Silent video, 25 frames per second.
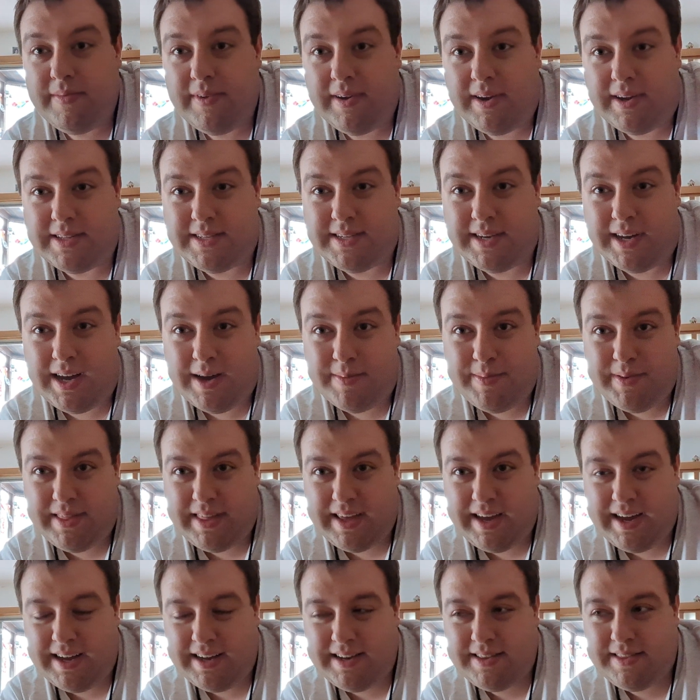On top of
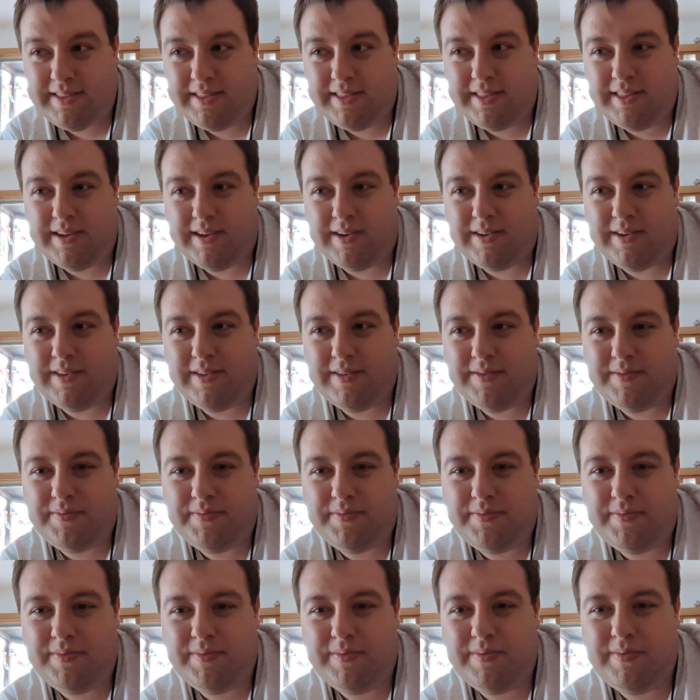that, there
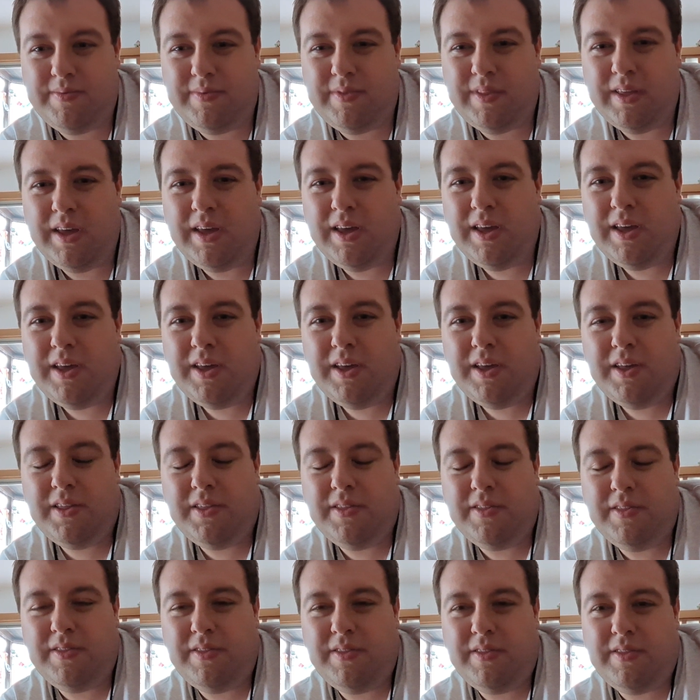
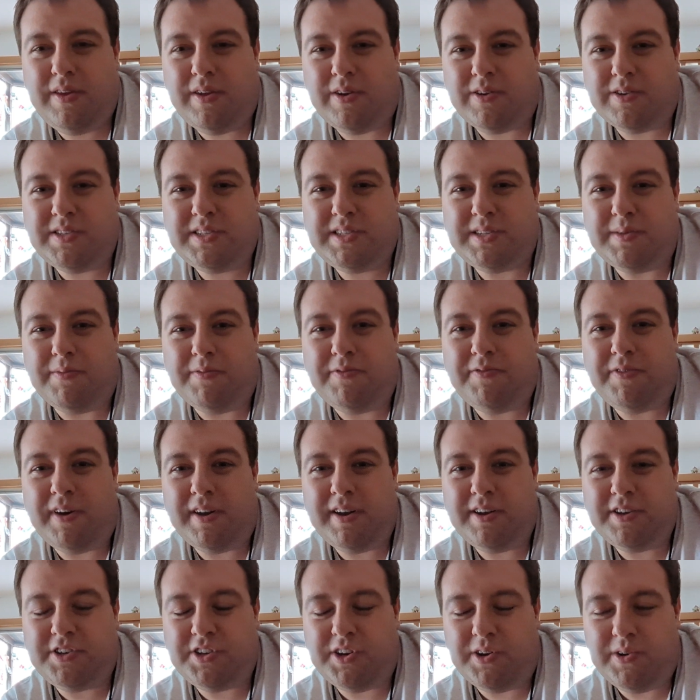there's some
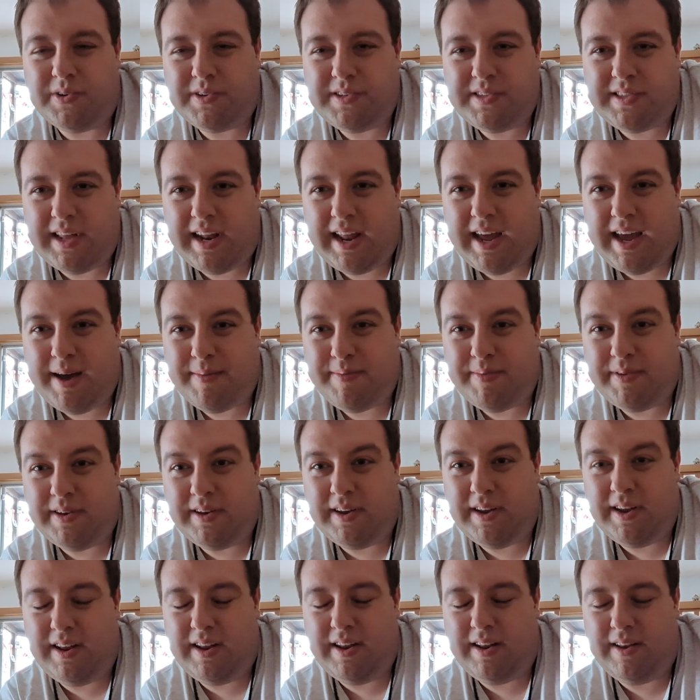fun jokes that happen
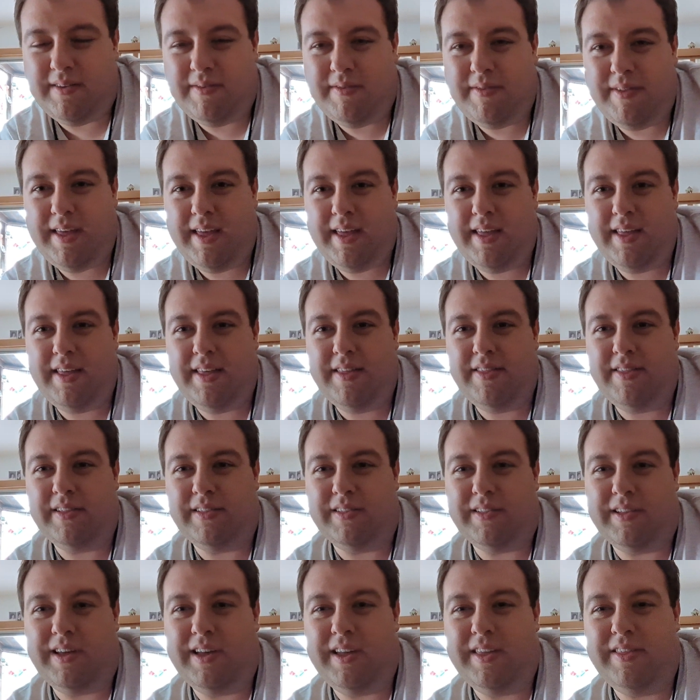in in the
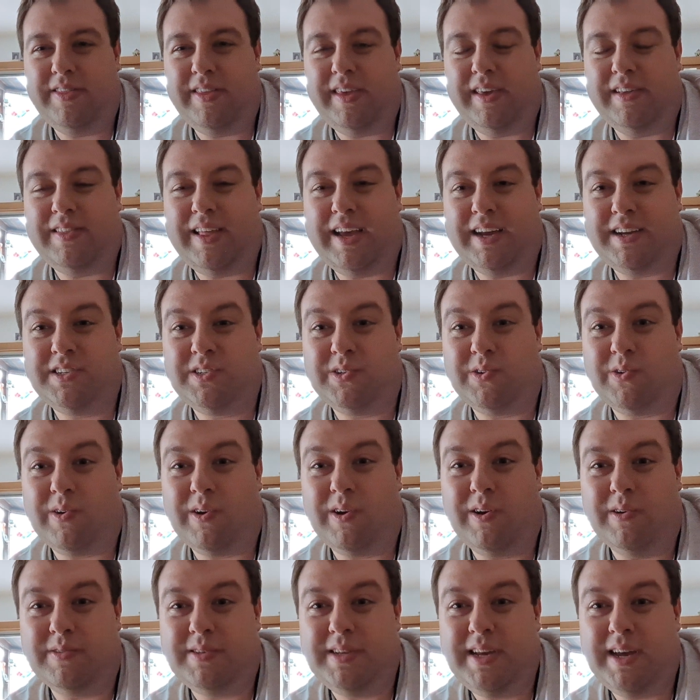in the Lexor
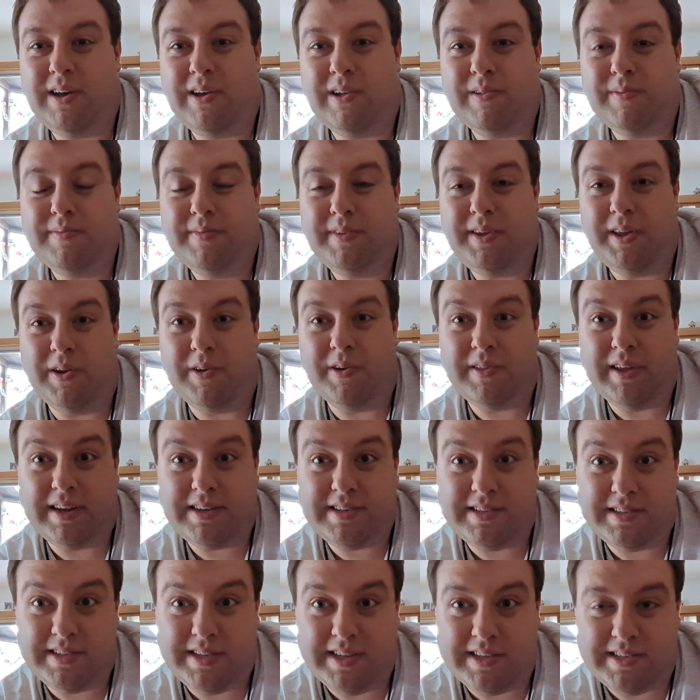Hotel. You know, like
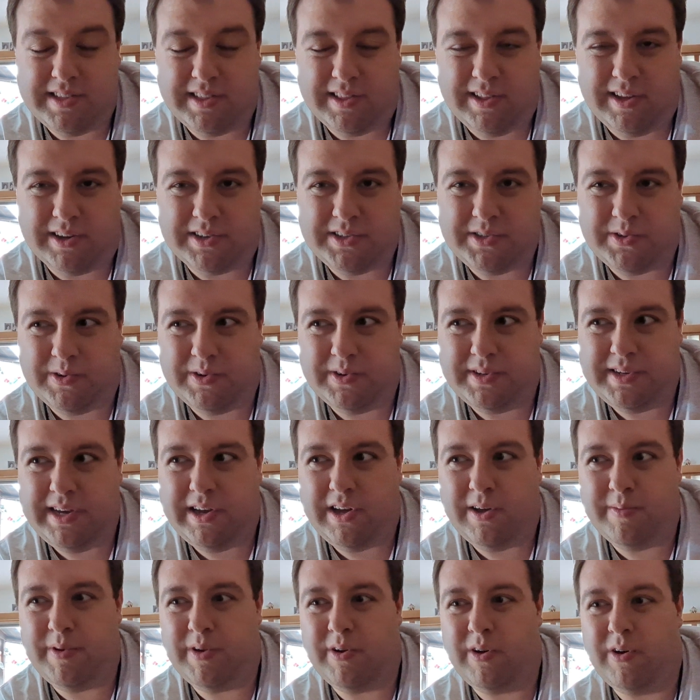it's the Luxor
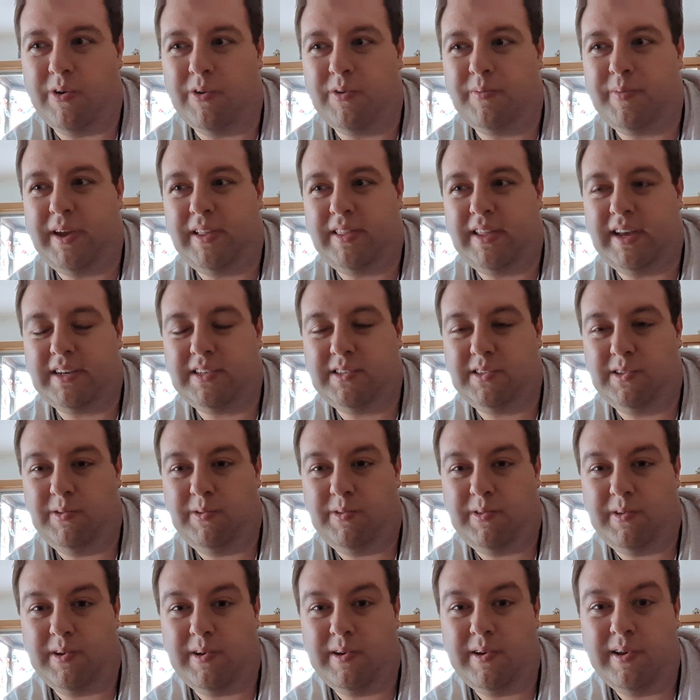Hotel, but owned by Lex
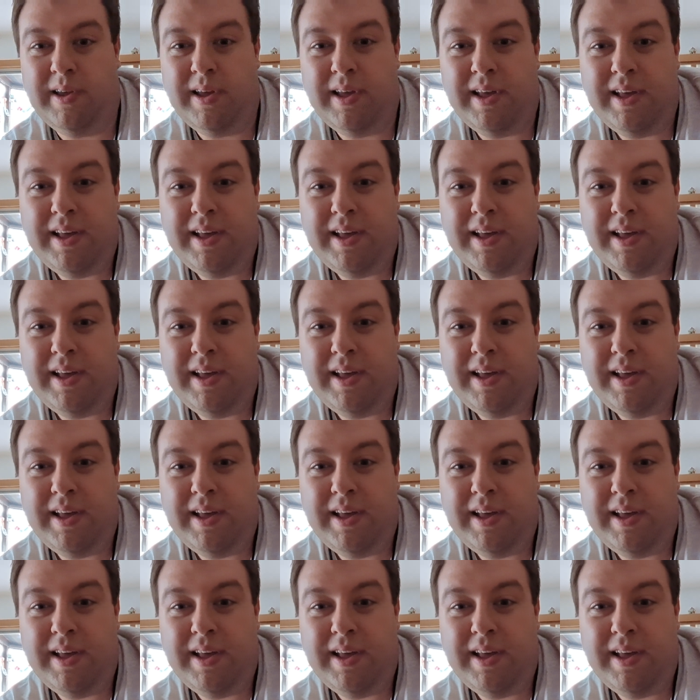Luthor.